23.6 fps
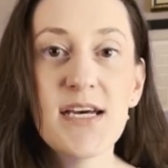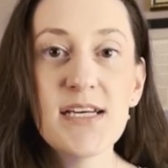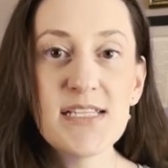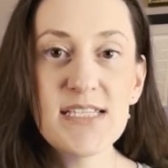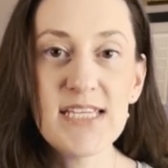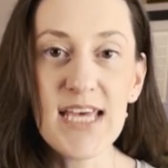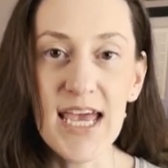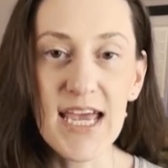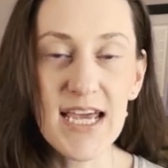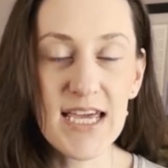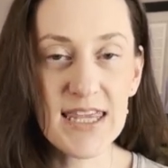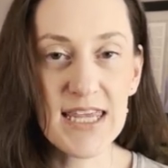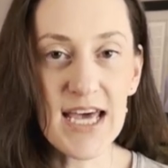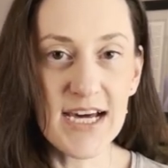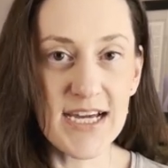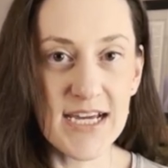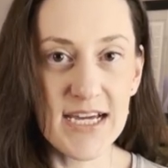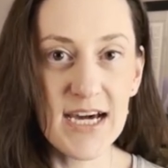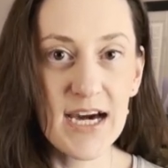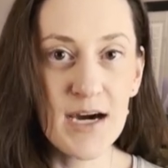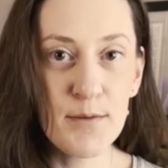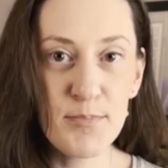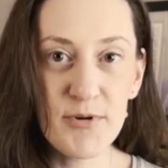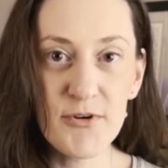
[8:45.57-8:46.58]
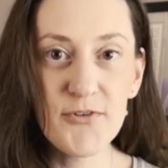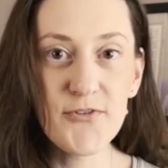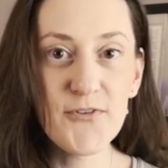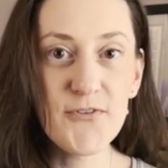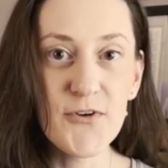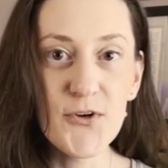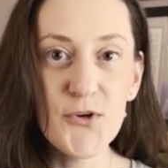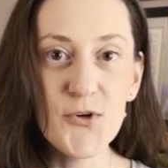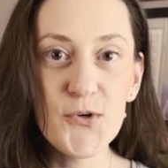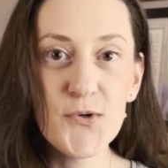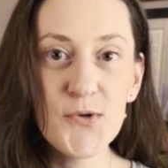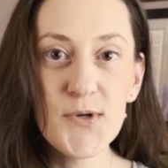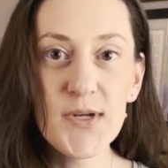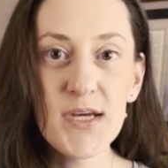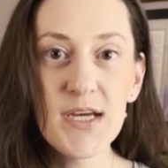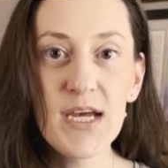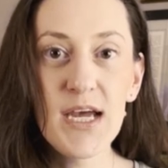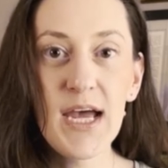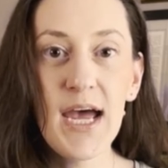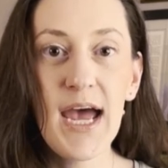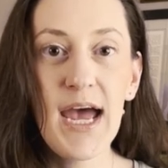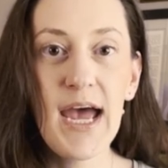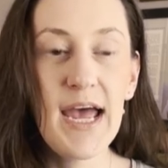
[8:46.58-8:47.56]
take that cup of food
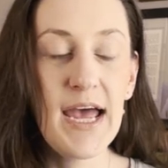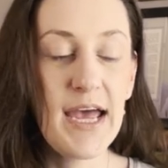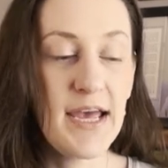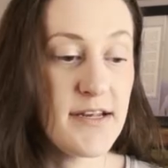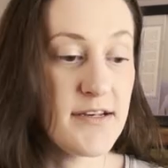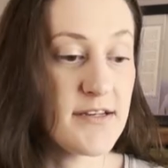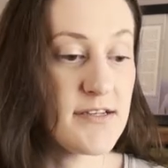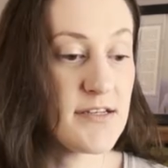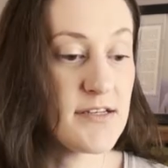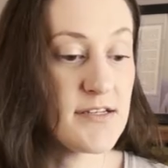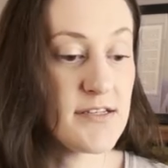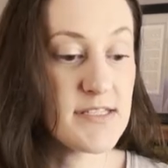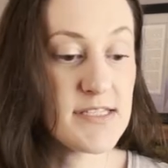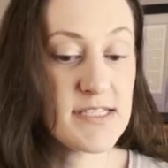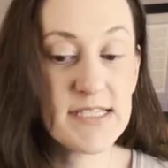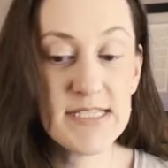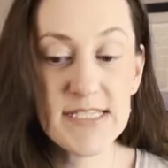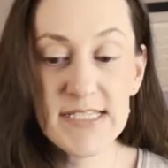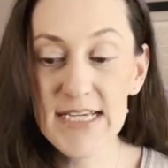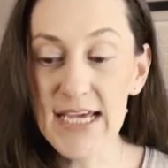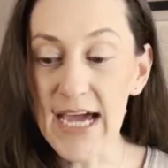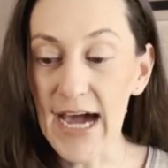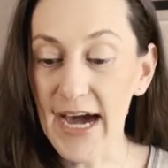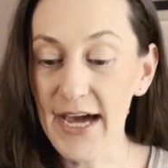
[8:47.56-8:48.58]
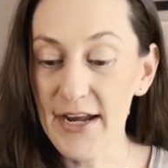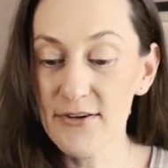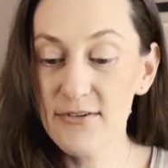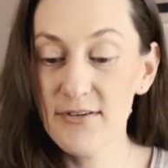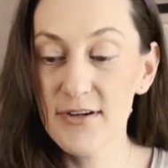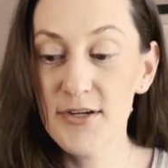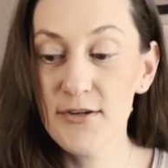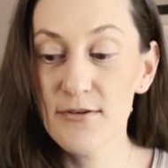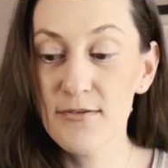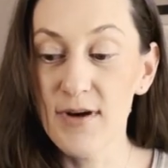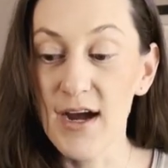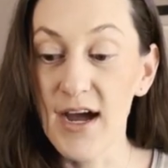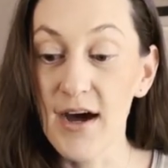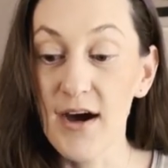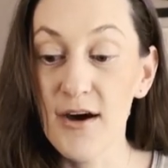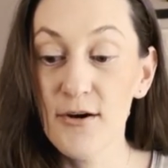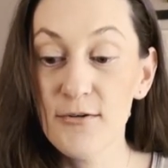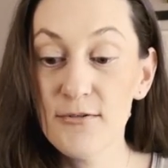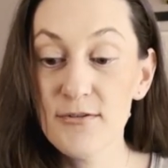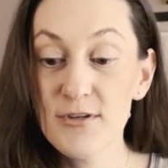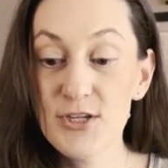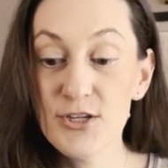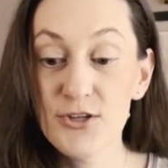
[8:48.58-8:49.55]
and scatter it
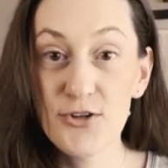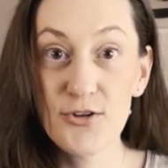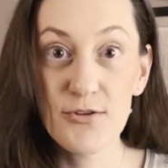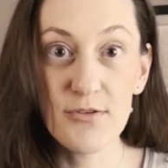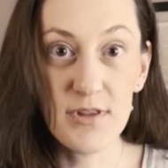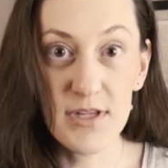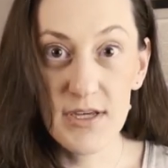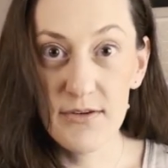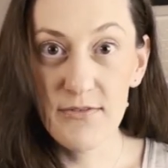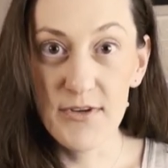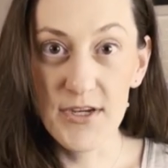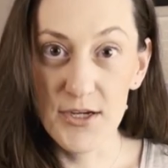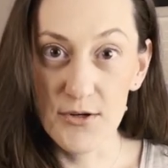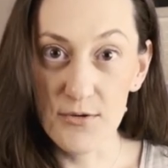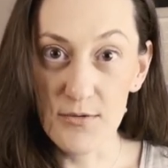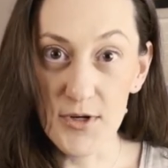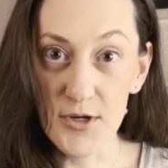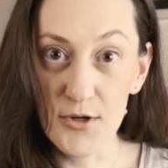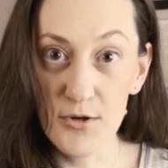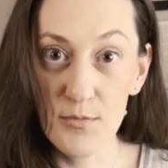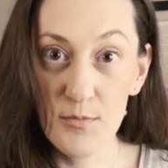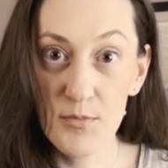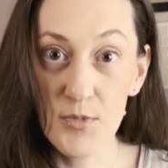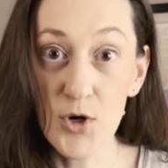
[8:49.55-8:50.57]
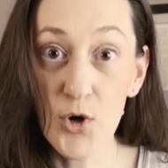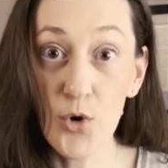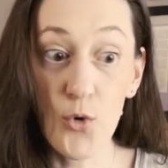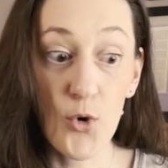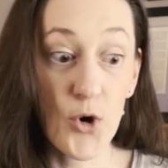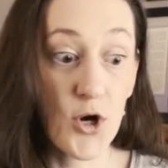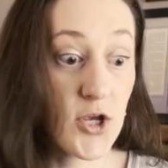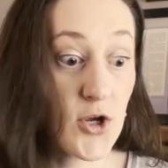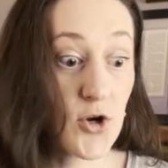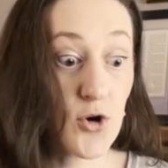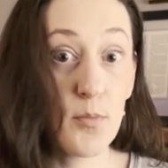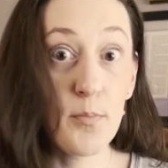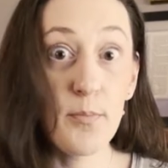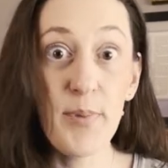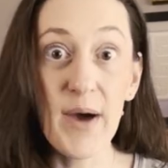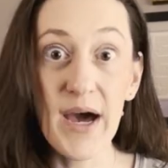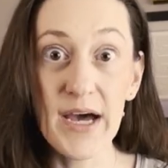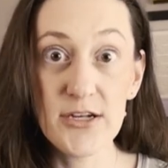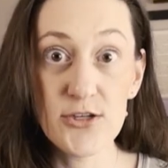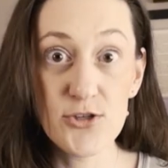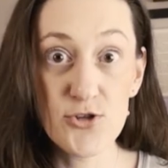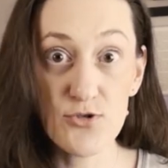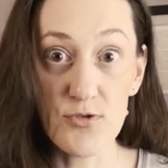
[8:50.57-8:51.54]
around your living room or your
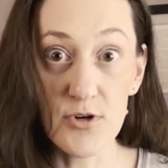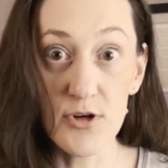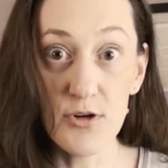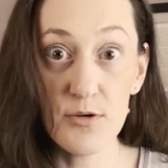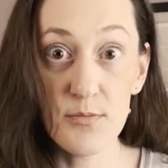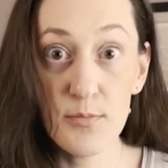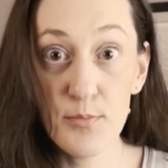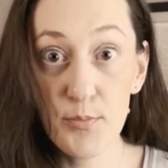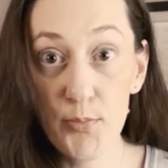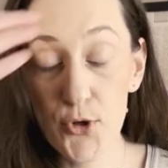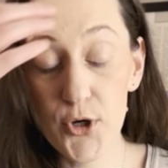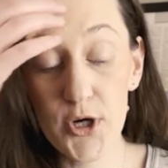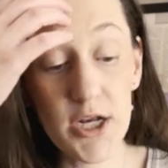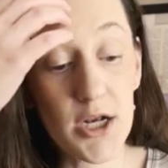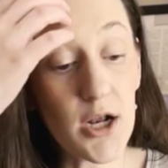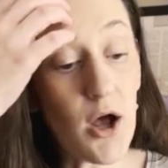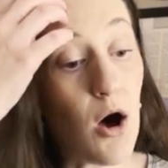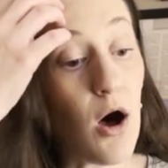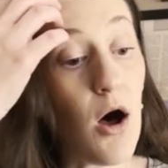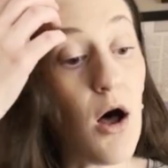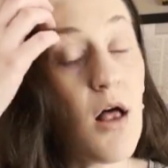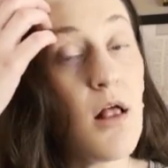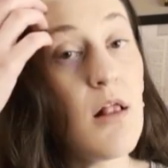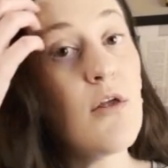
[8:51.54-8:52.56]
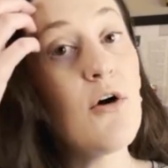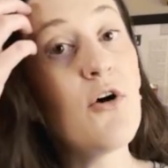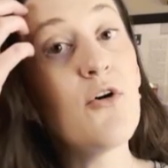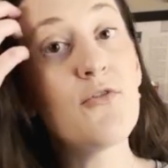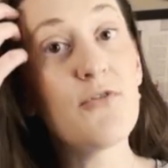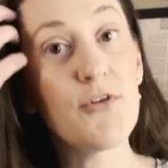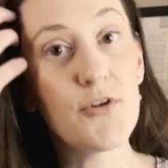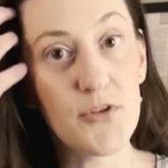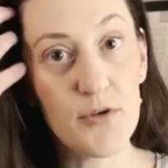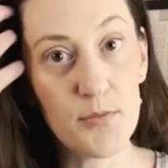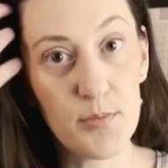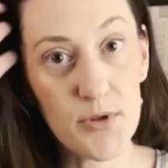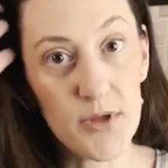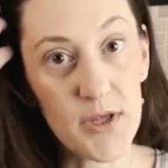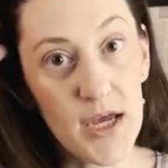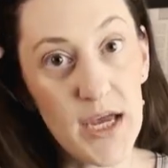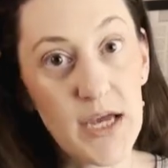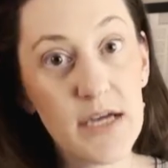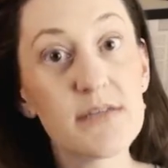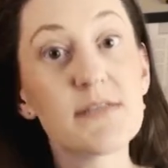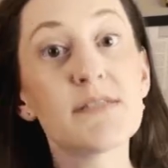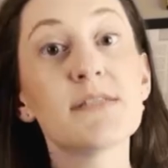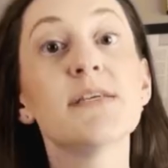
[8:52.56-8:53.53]
bedroom. Put it all over the
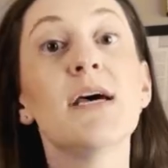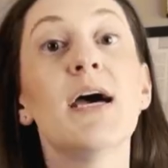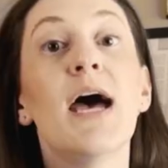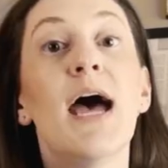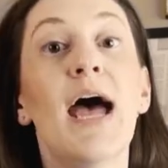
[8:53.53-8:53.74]
place